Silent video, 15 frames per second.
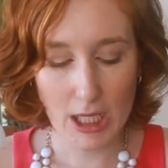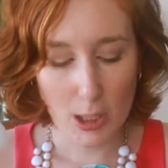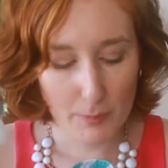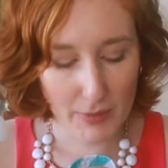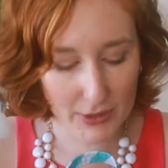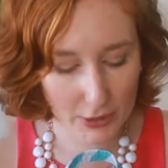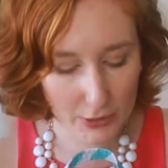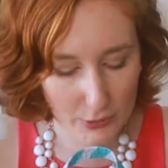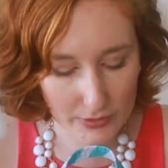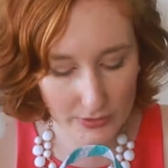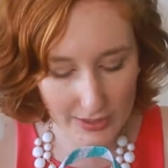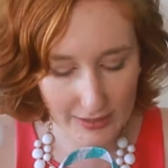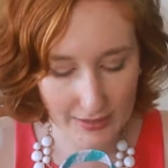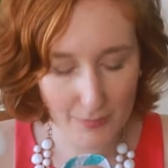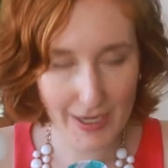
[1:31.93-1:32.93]
But the good
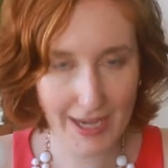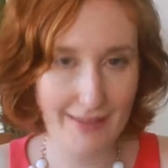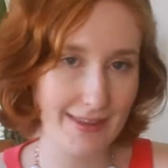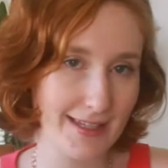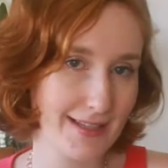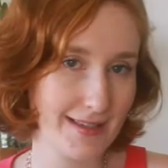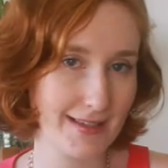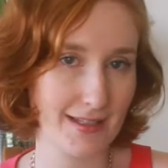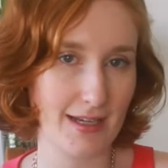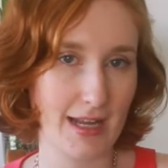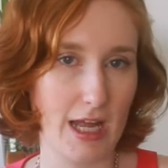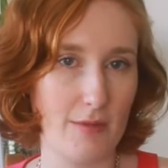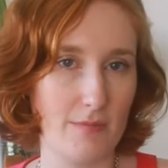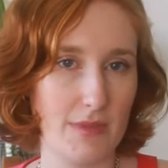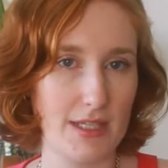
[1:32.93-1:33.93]
thing about
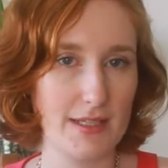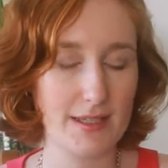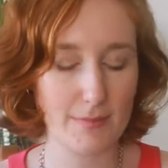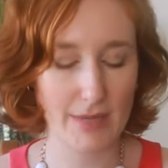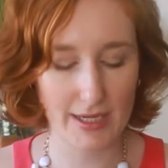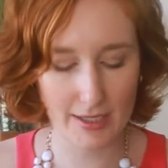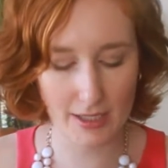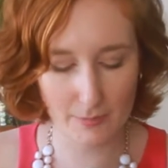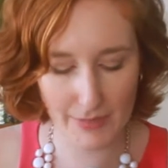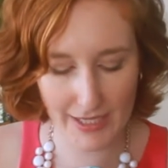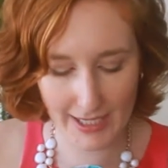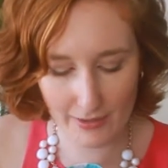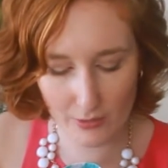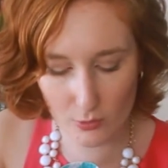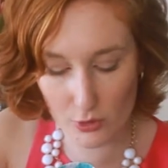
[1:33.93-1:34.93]
this makeup
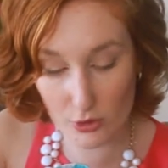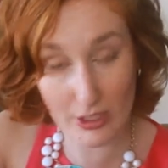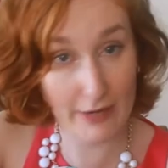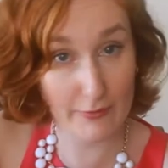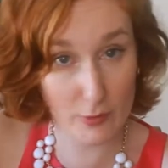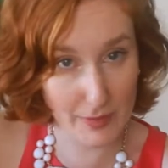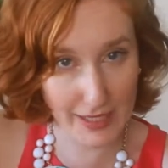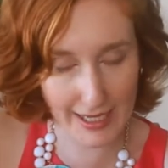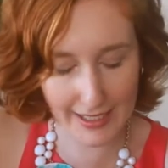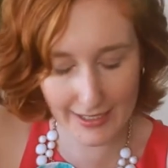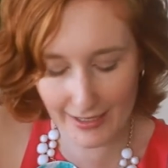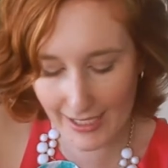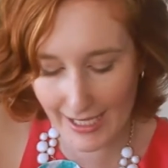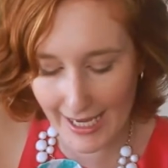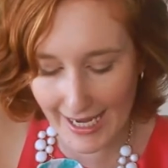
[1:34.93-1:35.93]
bag or travel
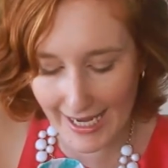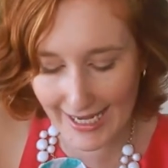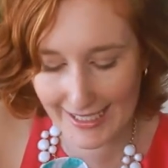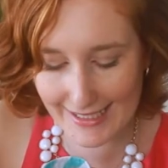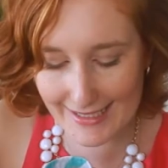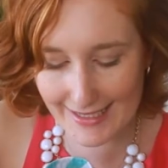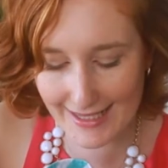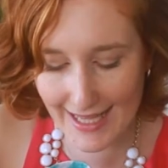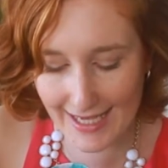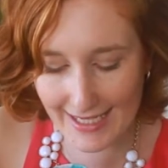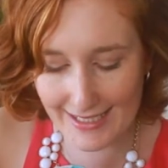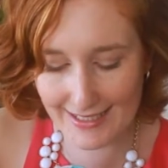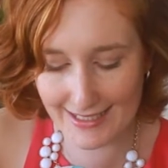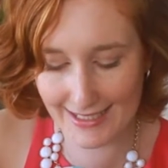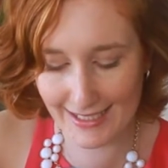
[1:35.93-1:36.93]
bag is that
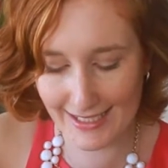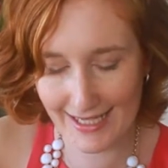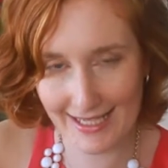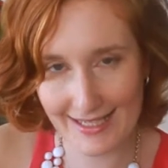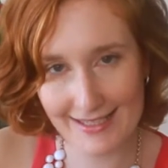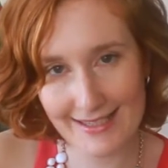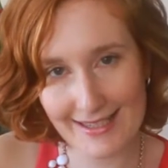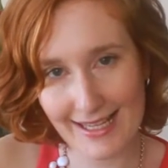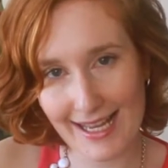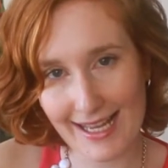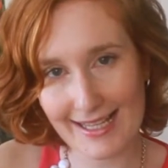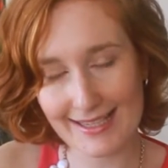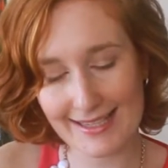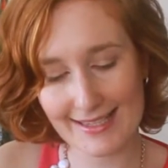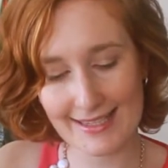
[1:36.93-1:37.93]
it is
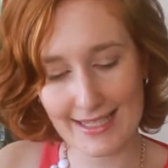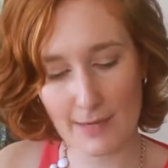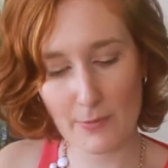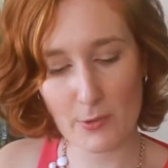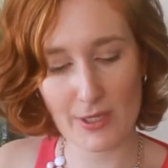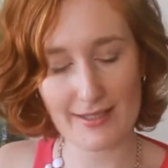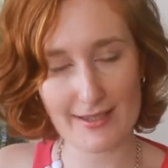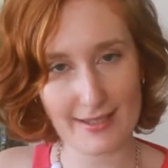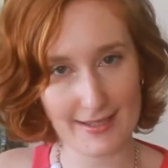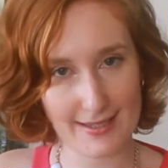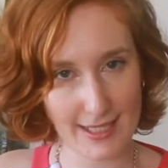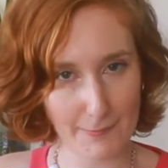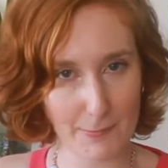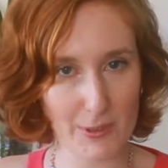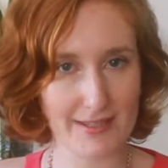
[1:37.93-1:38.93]
a
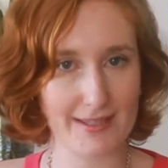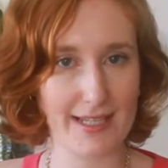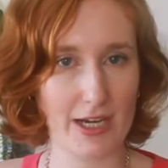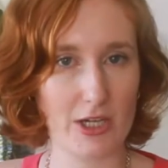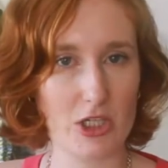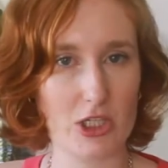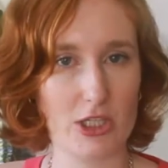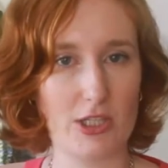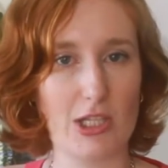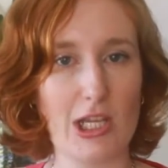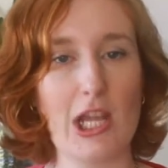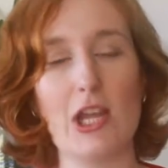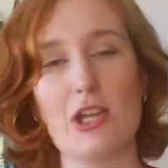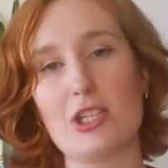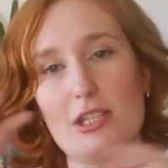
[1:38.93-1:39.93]
separate section
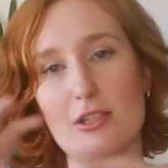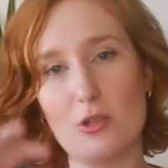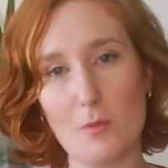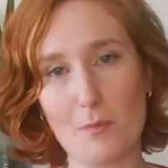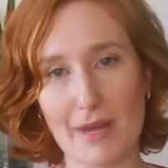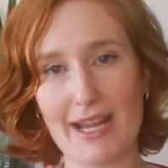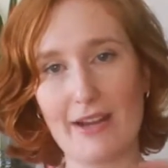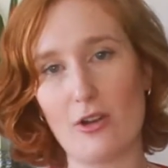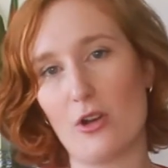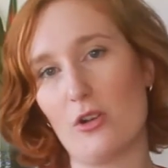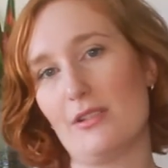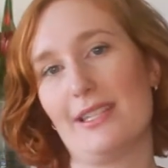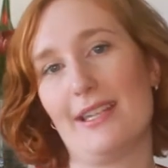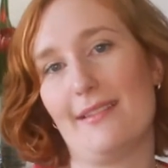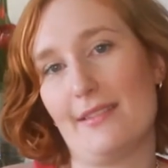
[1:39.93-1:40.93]
to your main
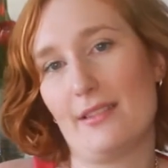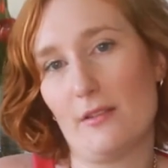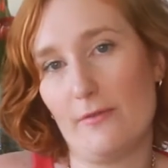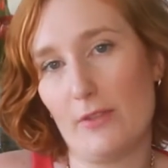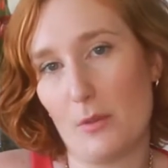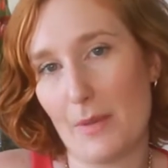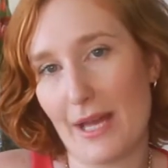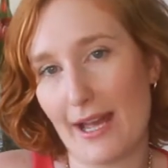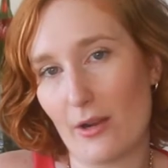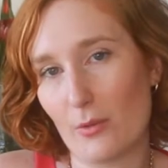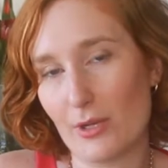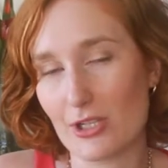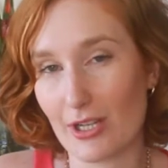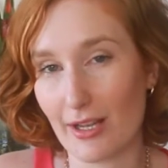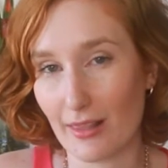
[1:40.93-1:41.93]
contents of your bag,
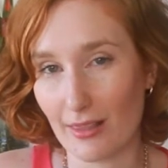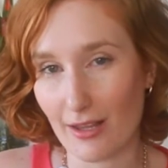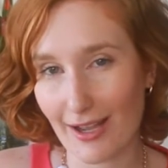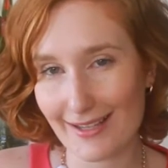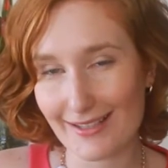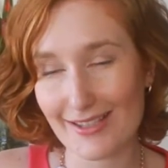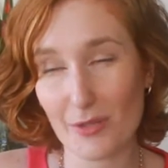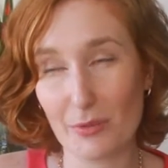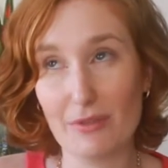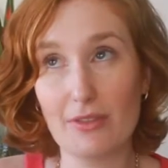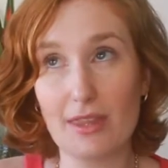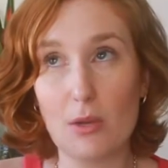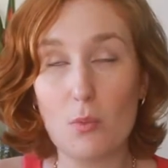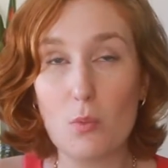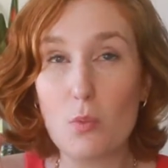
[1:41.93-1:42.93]
which I like. So if
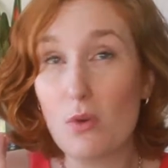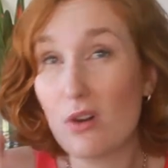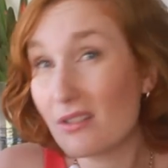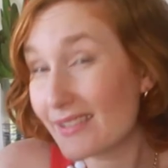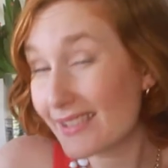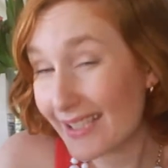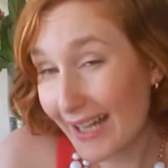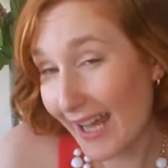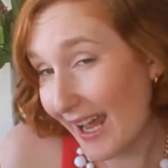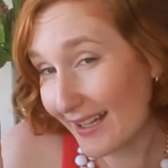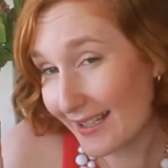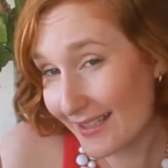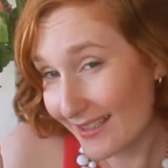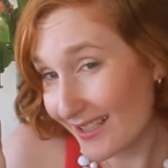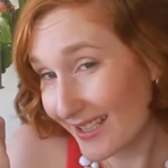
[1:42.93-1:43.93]
there was an
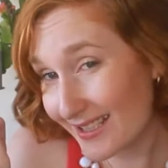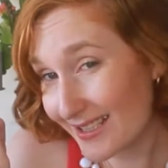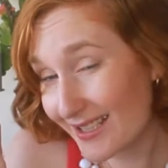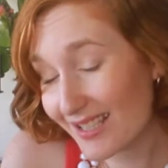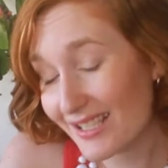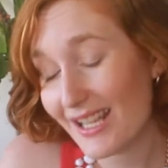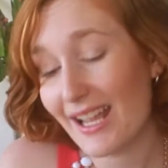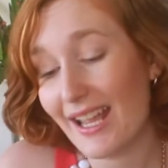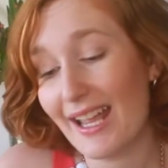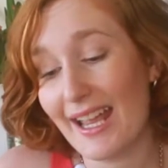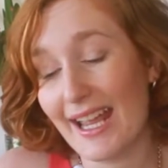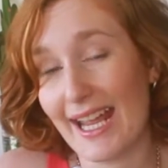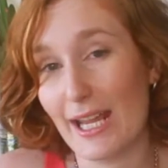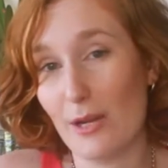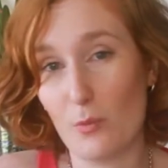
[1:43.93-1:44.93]
accident,
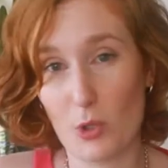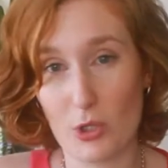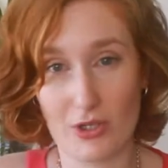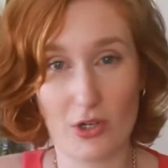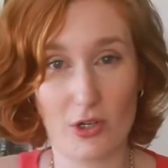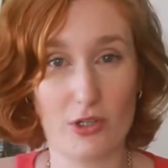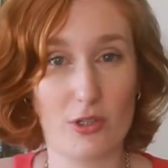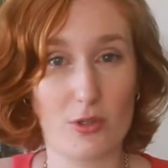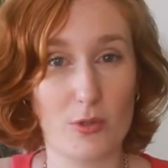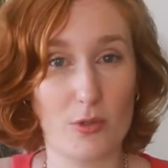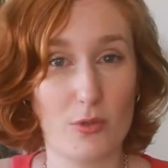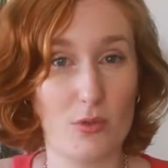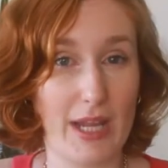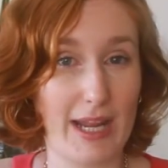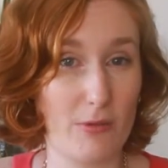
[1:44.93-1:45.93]
it won't go
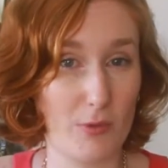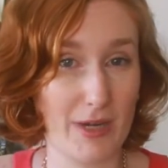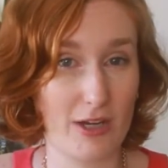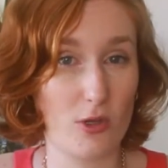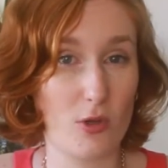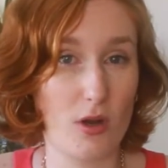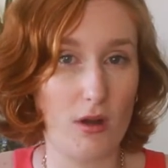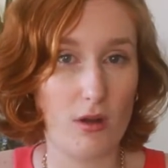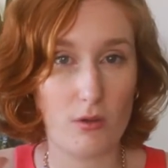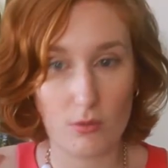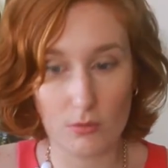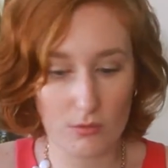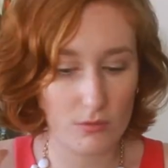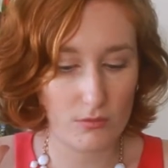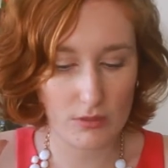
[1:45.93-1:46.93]
through and wreck your
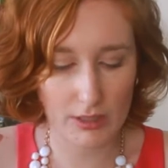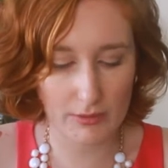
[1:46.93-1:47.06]
whole